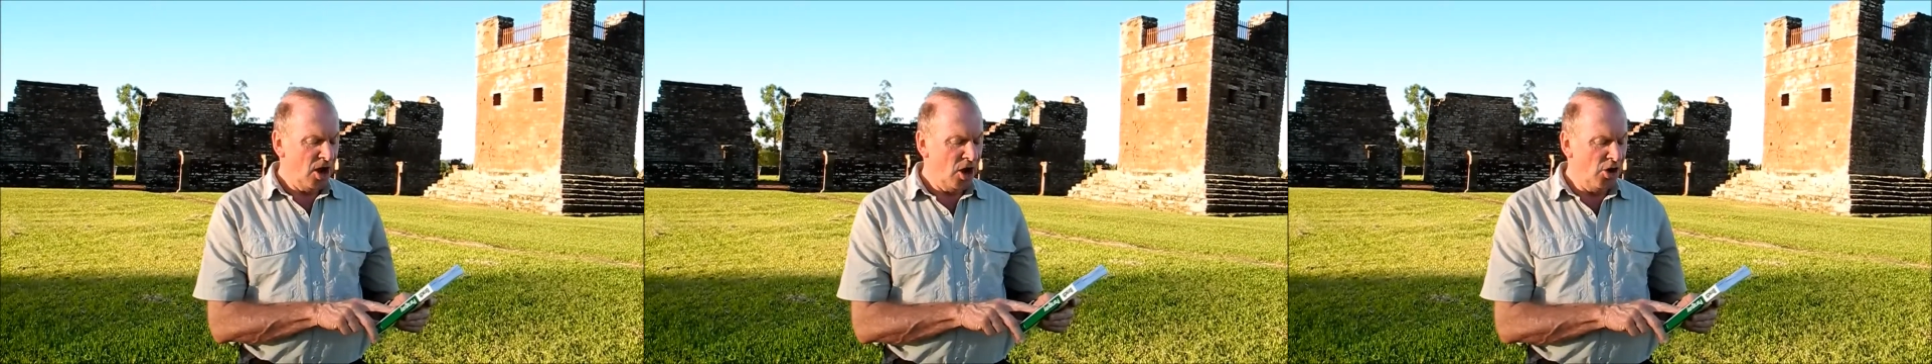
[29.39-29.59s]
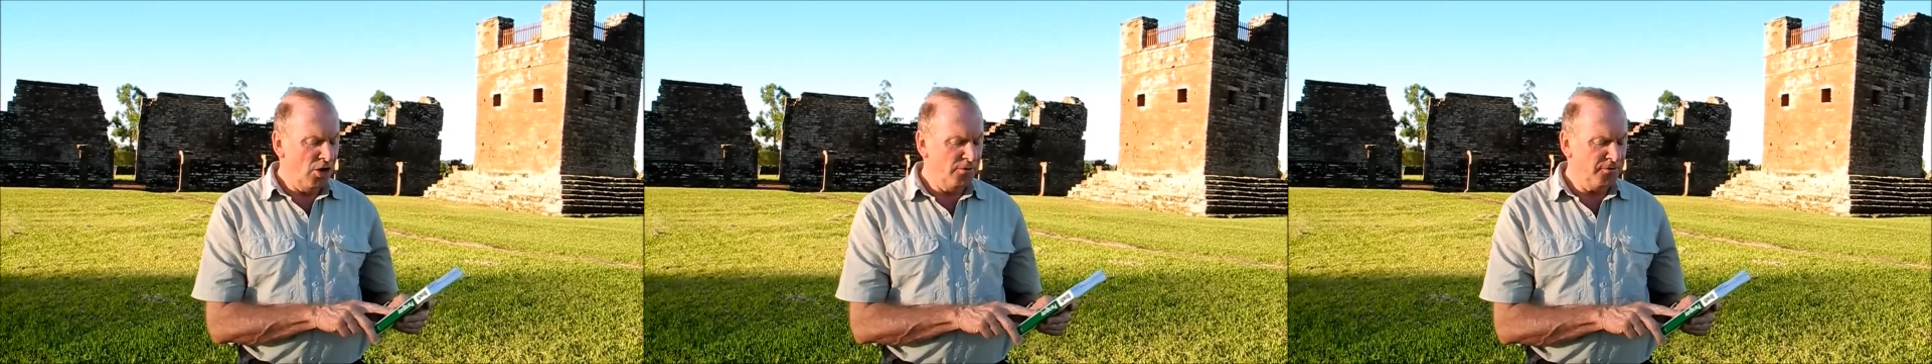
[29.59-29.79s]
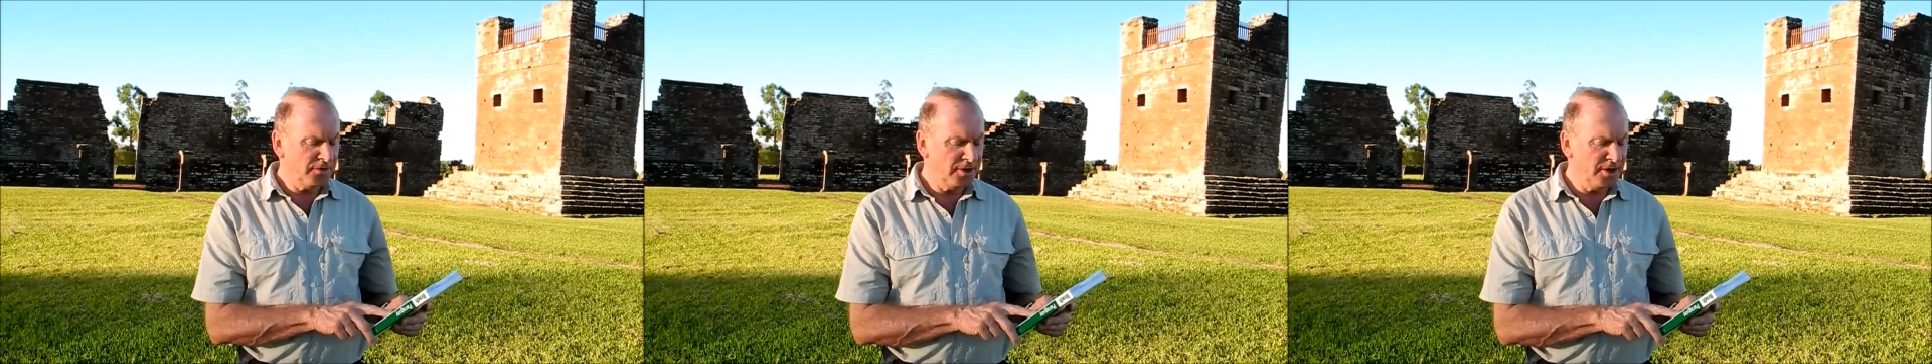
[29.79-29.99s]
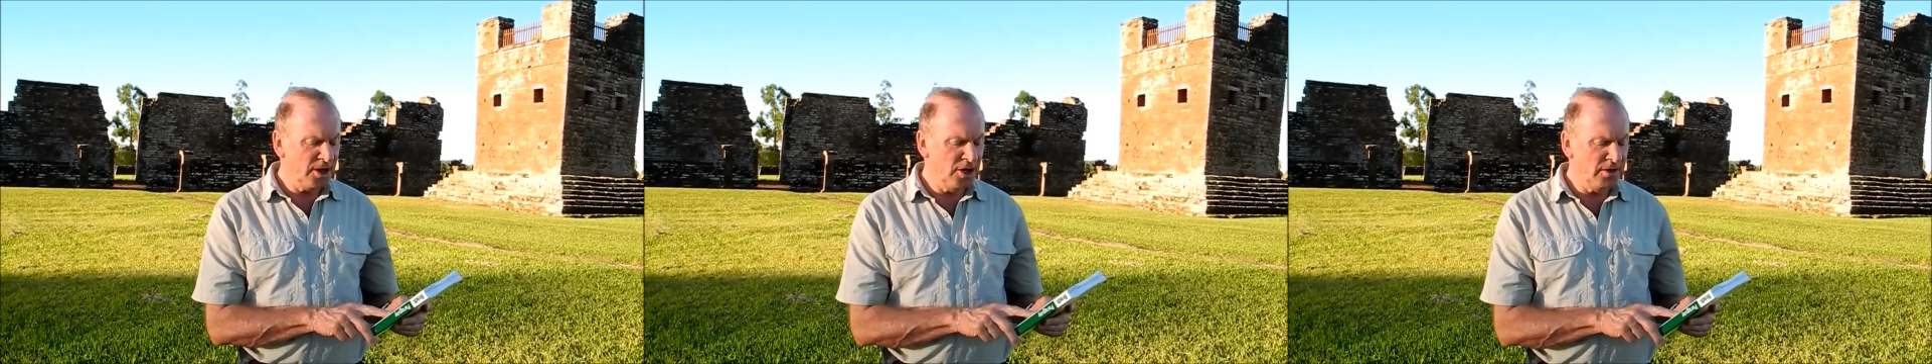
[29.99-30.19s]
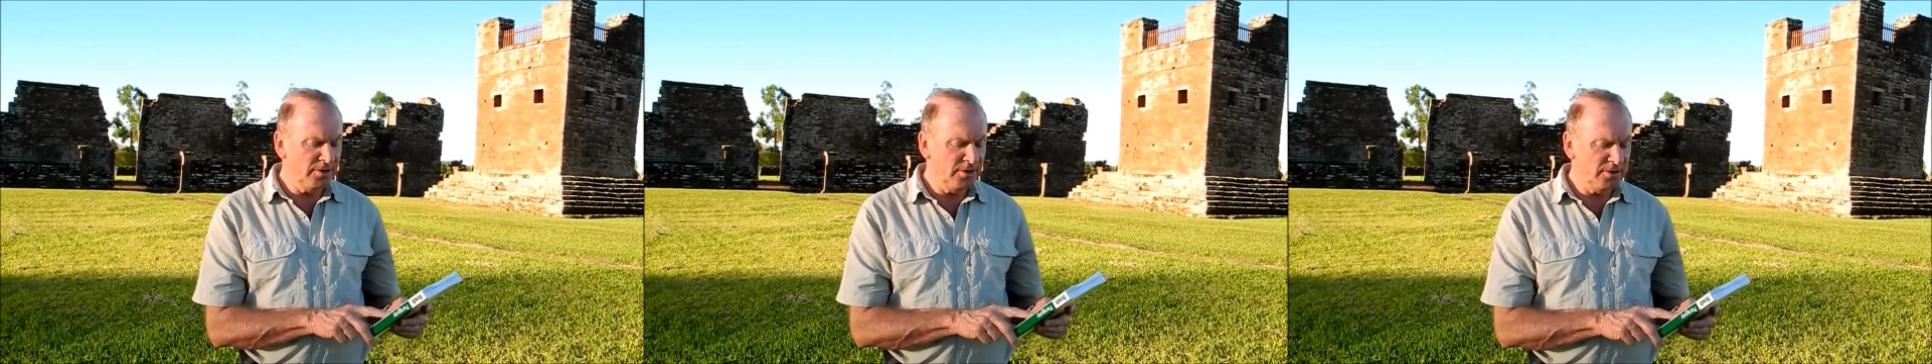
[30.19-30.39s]
often
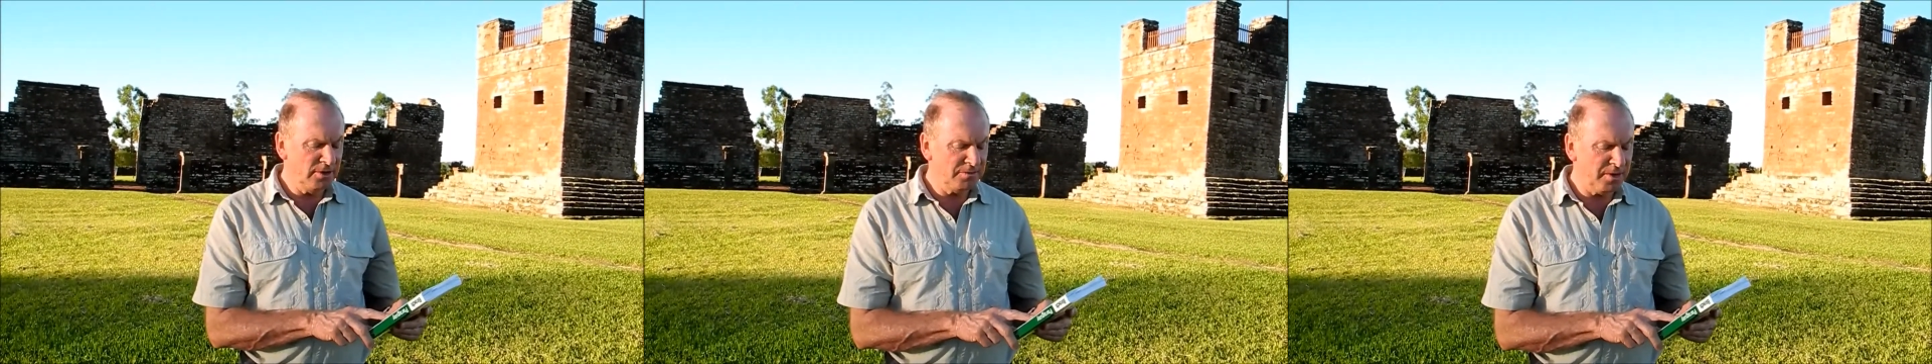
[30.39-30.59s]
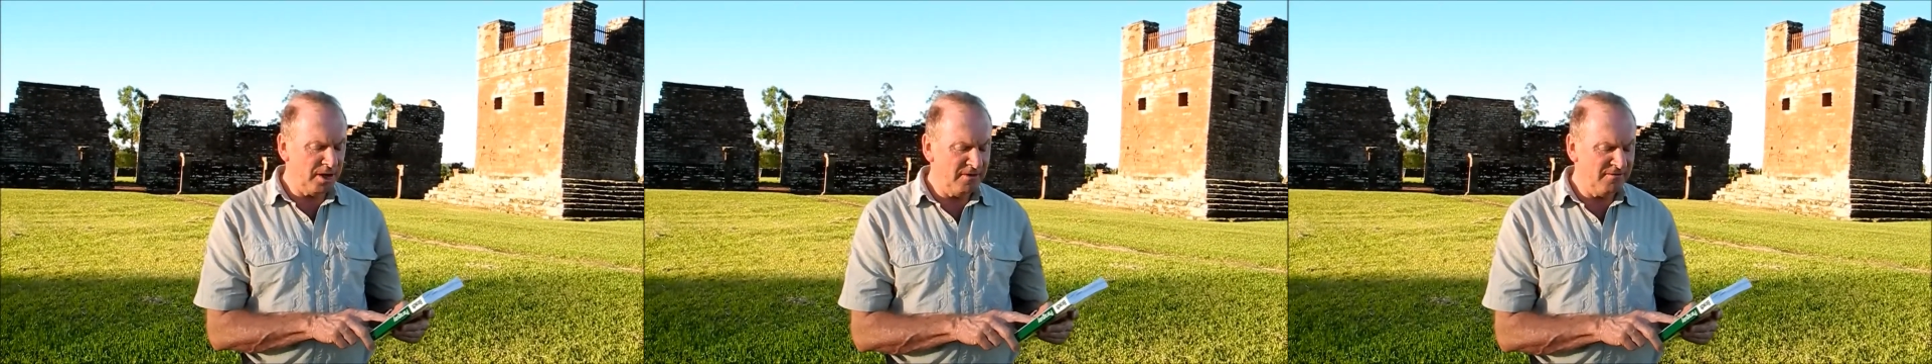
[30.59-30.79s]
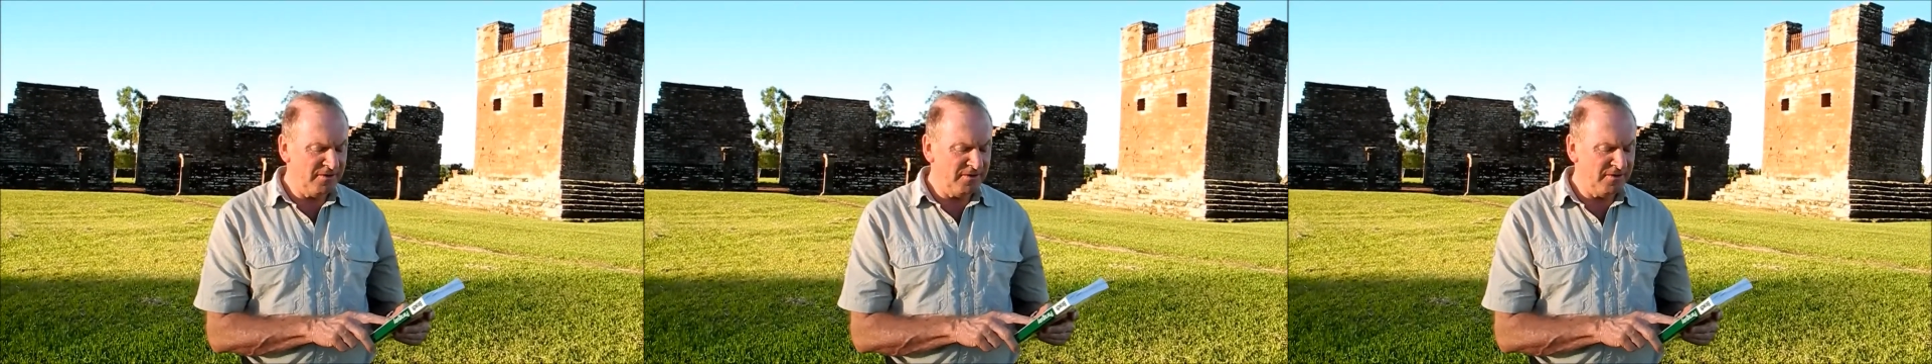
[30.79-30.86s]
overlooked by